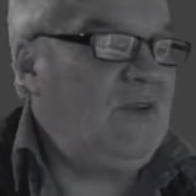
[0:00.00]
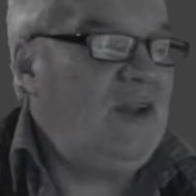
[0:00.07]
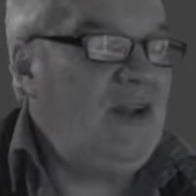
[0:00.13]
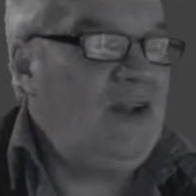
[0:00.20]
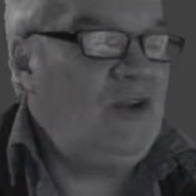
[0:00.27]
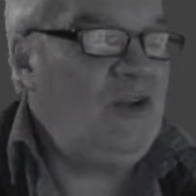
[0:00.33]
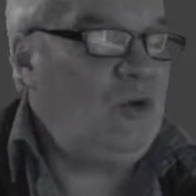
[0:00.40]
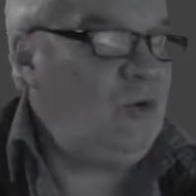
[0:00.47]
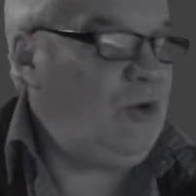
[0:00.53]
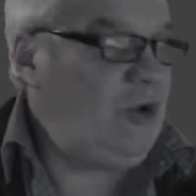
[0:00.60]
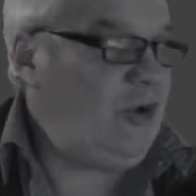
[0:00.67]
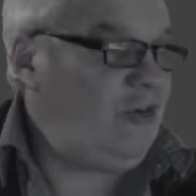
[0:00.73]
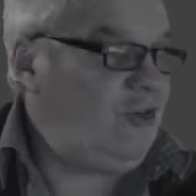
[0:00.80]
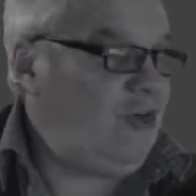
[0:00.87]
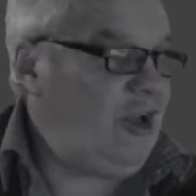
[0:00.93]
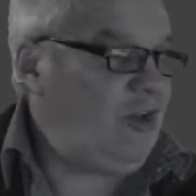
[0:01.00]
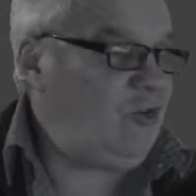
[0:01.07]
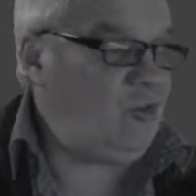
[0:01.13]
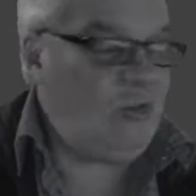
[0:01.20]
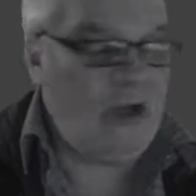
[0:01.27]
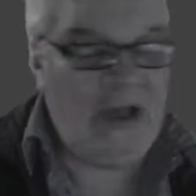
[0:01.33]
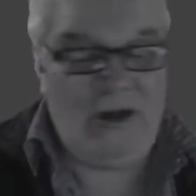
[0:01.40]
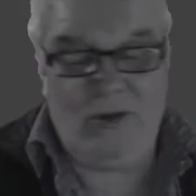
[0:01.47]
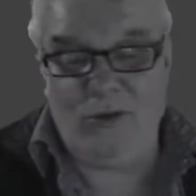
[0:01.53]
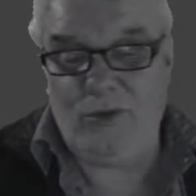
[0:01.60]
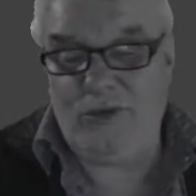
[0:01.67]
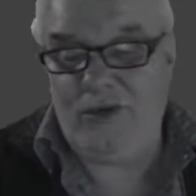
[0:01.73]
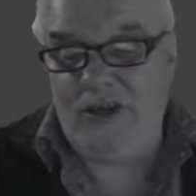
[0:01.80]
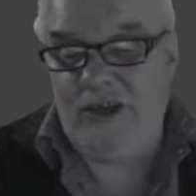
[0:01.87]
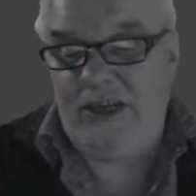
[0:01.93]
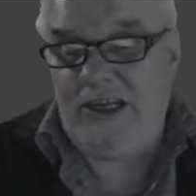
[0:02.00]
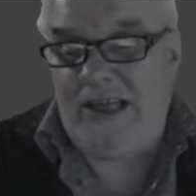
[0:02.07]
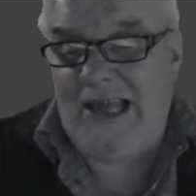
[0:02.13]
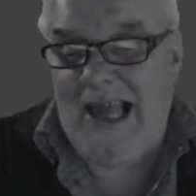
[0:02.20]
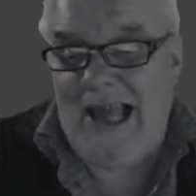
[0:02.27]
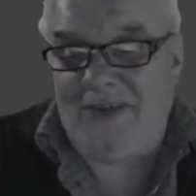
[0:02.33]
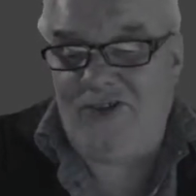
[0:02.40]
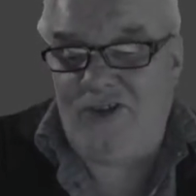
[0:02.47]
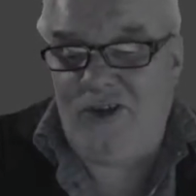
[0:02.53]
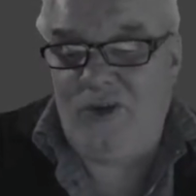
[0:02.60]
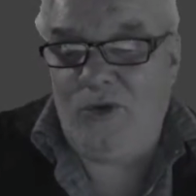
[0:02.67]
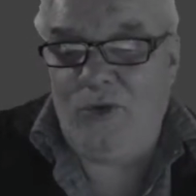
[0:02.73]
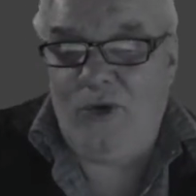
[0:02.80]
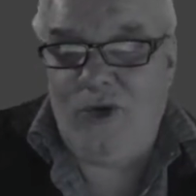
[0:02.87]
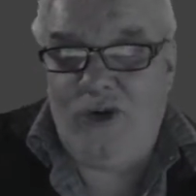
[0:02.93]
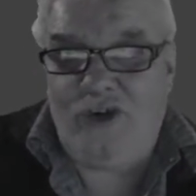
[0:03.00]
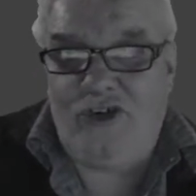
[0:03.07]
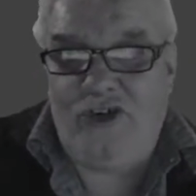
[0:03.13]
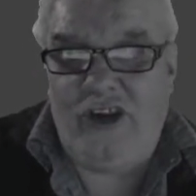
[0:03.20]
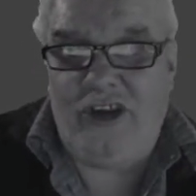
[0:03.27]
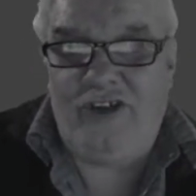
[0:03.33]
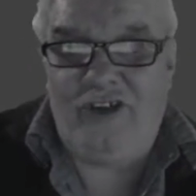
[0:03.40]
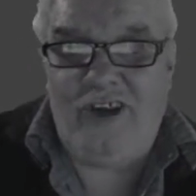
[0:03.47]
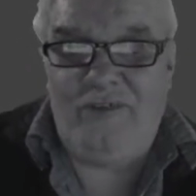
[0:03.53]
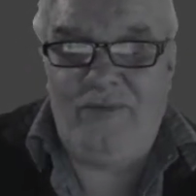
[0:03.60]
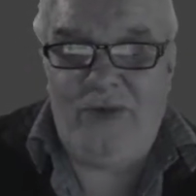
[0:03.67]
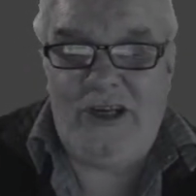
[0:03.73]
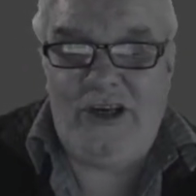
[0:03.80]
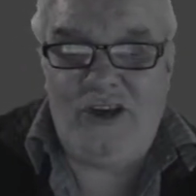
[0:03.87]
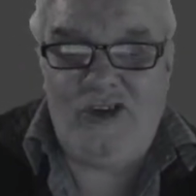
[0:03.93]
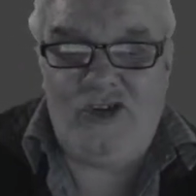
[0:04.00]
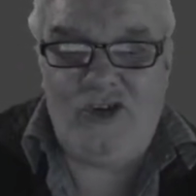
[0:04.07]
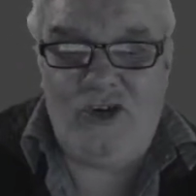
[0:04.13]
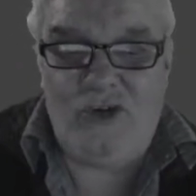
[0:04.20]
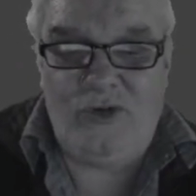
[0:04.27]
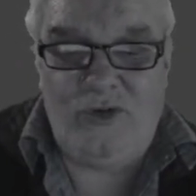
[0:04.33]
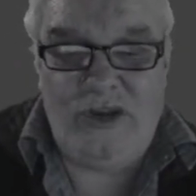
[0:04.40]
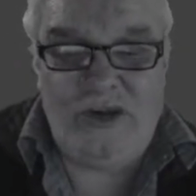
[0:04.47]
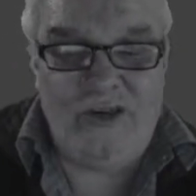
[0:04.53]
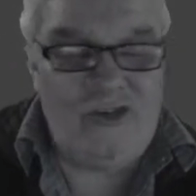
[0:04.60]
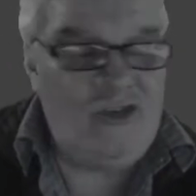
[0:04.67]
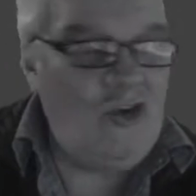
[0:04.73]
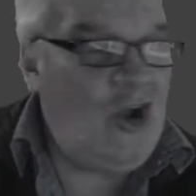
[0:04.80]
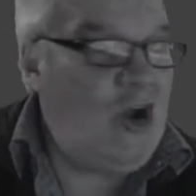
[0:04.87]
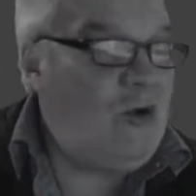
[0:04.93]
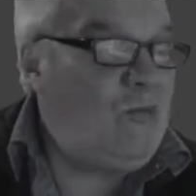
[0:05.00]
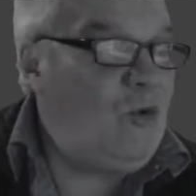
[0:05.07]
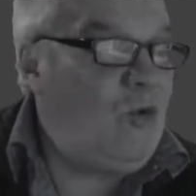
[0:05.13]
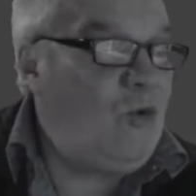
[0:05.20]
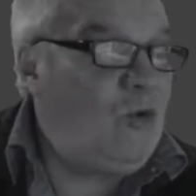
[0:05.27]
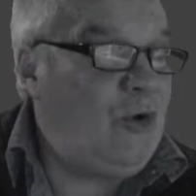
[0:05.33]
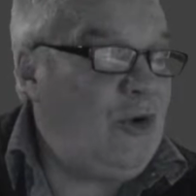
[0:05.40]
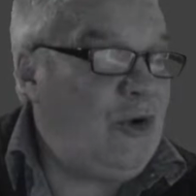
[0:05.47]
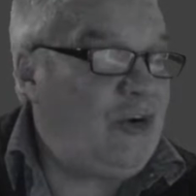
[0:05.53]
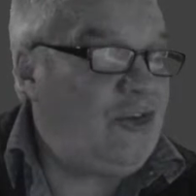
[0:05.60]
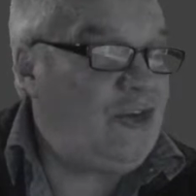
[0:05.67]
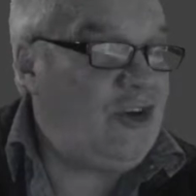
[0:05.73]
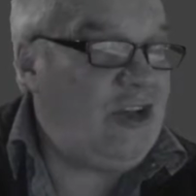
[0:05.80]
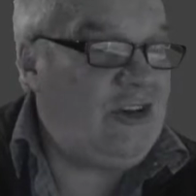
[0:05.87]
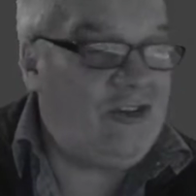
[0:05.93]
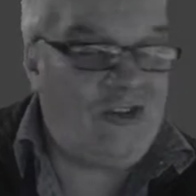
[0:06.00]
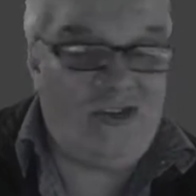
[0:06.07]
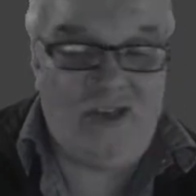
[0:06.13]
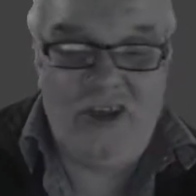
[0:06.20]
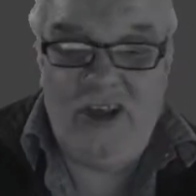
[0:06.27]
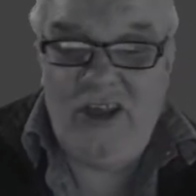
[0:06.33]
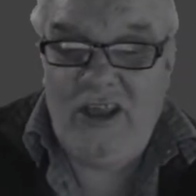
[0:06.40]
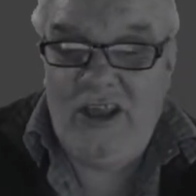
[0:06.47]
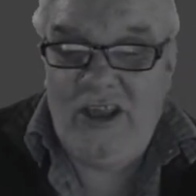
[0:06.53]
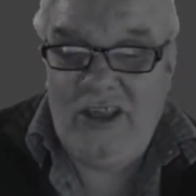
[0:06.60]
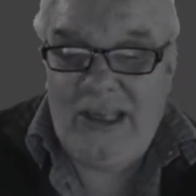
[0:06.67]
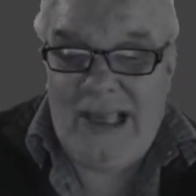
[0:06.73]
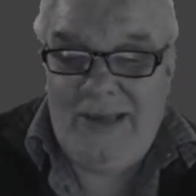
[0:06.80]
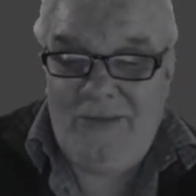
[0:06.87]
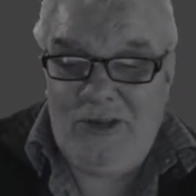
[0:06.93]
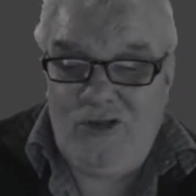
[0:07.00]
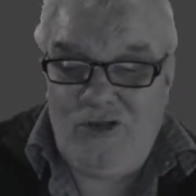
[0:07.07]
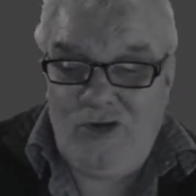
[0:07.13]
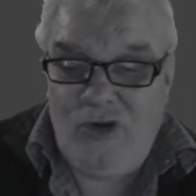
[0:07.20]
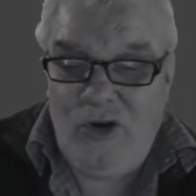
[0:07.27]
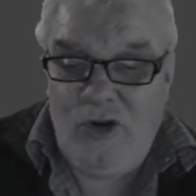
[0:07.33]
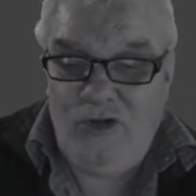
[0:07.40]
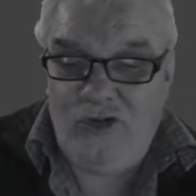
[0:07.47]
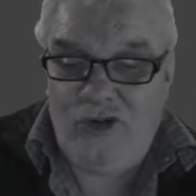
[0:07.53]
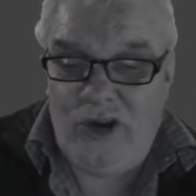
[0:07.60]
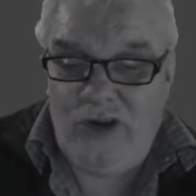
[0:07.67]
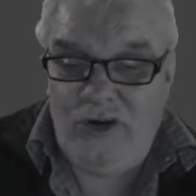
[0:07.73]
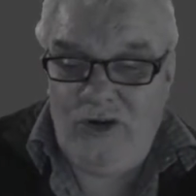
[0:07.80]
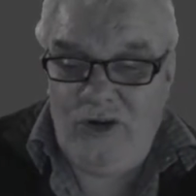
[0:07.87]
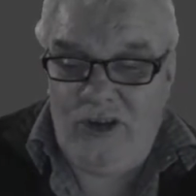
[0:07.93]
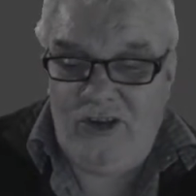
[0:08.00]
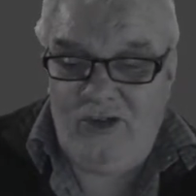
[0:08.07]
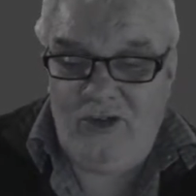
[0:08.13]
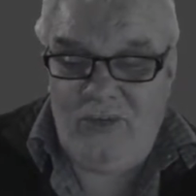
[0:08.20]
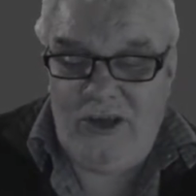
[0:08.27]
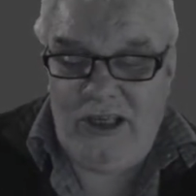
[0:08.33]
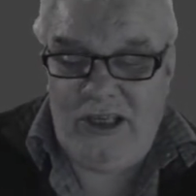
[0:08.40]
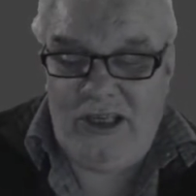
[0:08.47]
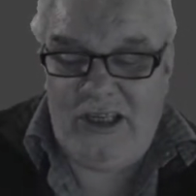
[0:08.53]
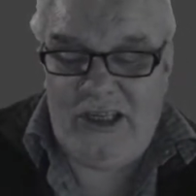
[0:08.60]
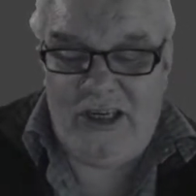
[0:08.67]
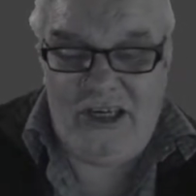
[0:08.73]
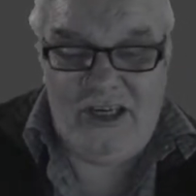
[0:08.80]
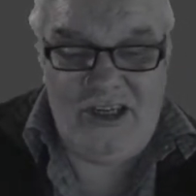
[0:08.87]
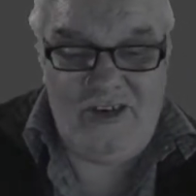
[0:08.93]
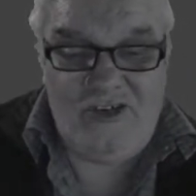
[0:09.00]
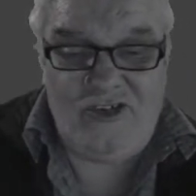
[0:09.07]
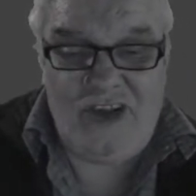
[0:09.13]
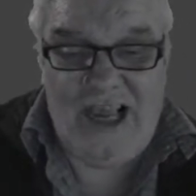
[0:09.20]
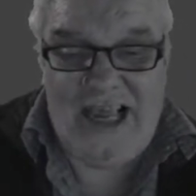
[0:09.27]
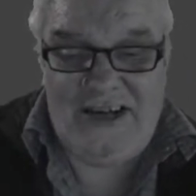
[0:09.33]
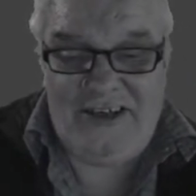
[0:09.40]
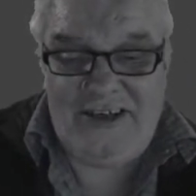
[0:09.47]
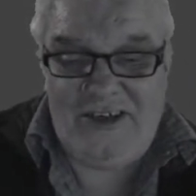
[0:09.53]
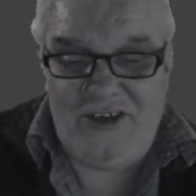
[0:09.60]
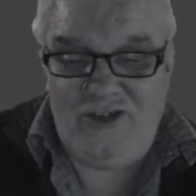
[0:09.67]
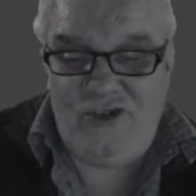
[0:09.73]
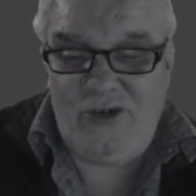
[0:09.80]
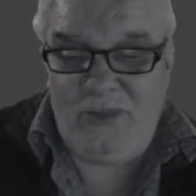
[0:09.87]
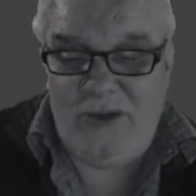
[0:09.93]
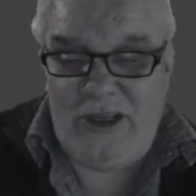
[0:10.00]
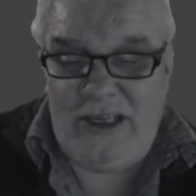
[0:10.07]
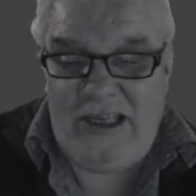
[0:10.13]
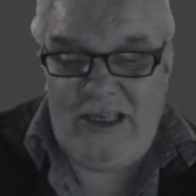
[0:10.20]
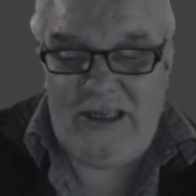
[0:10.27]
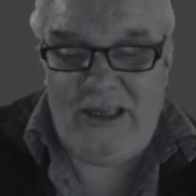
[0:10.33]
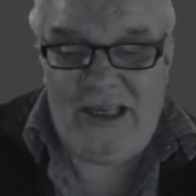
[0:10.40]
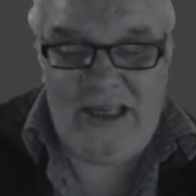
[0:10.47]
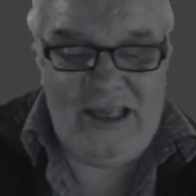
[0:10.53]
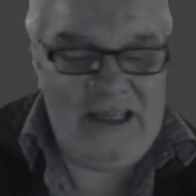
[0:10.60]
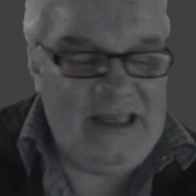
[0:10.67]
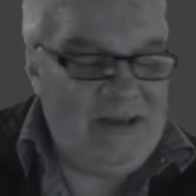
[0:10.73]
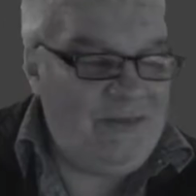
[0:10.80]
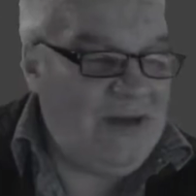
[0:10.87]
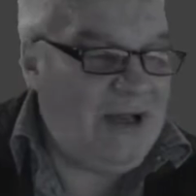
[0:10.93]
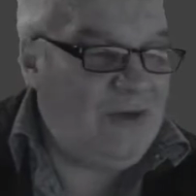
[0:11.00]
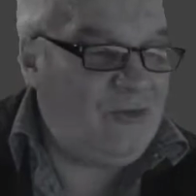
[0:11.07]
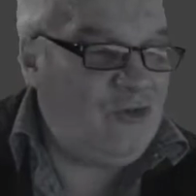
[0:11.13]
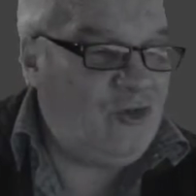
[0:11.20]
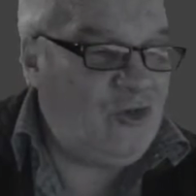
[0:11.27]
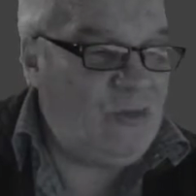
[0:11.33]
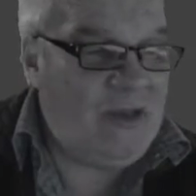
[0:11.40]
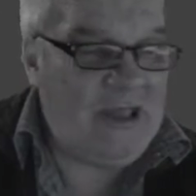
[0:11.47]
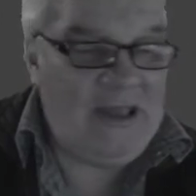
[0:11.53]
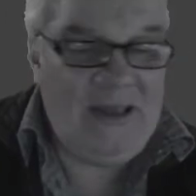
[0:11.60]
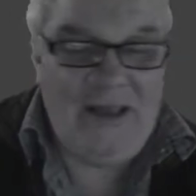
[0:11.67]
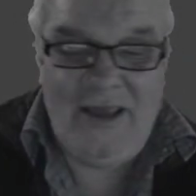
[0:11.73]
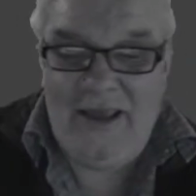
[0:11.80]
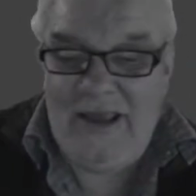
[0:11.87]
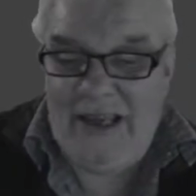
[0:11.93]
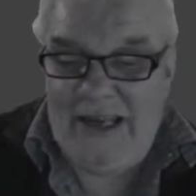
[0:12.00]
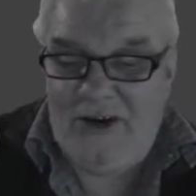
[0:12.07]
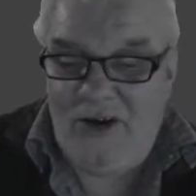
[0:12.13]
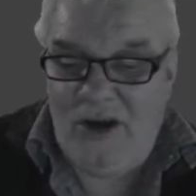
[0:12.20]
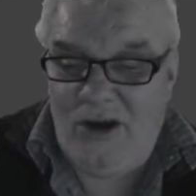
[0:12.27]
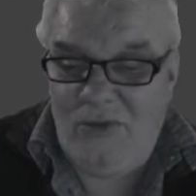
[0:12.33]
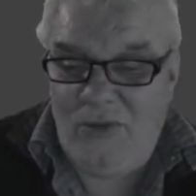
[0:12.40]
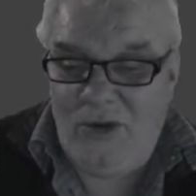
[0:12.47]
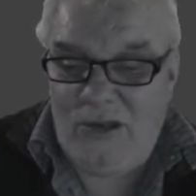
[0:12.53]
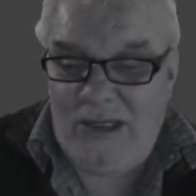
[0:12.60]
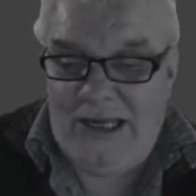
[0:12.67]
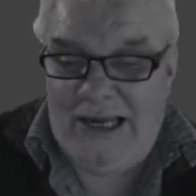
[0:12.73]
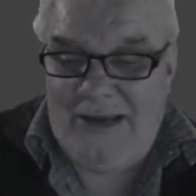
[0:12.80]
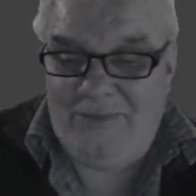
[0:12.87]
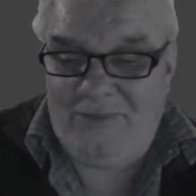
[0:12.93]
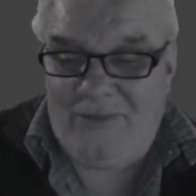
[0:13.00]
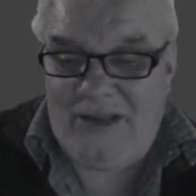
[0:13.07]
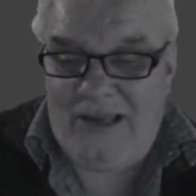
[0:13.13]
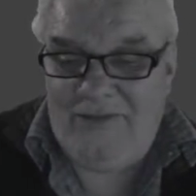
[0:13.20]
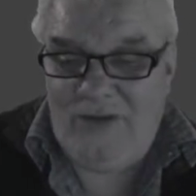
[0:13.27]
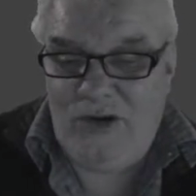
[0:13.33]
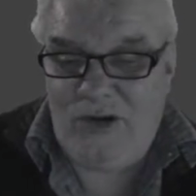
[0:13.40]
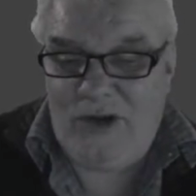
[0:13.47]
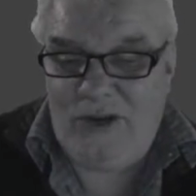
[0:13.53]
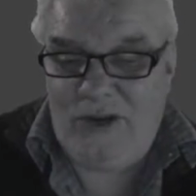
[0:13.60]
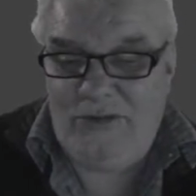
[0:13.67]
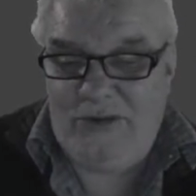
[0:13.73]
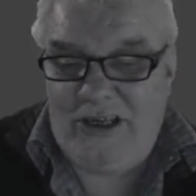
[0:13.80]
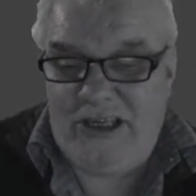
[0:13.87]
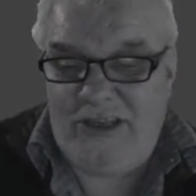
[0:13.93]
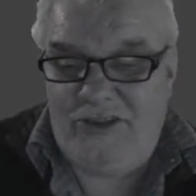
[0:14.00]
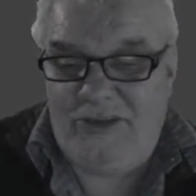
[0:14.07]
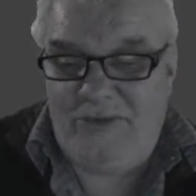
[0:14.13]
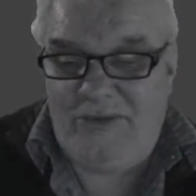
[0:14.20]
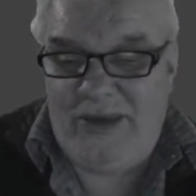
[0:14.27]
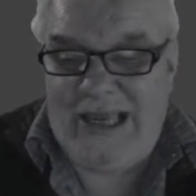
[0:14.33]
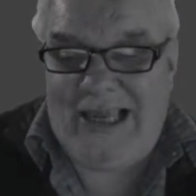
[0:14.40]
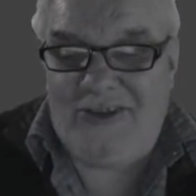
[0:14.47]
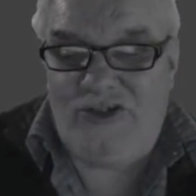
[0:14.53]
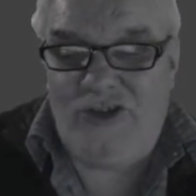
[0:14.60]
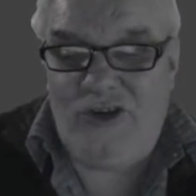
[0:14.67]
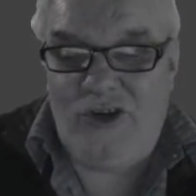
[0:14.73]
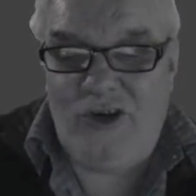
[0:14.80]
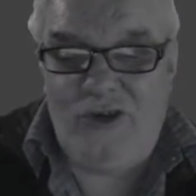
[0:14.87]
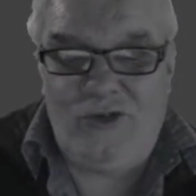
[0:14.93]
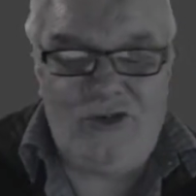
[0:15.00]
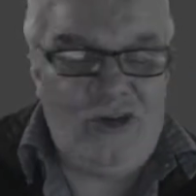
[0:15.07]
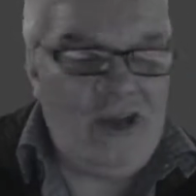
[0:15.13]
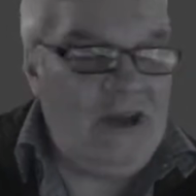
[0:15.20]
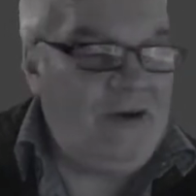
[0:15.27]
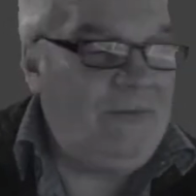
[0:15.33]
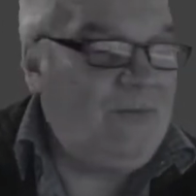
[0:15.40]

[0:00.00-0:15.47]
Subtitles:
Your worksheets, well, the last of the worksheets have been issued. There's no more worksheets coming through, so you need to be getting these done and into me, emailed to me, and I will have a look at them and get them back to you. So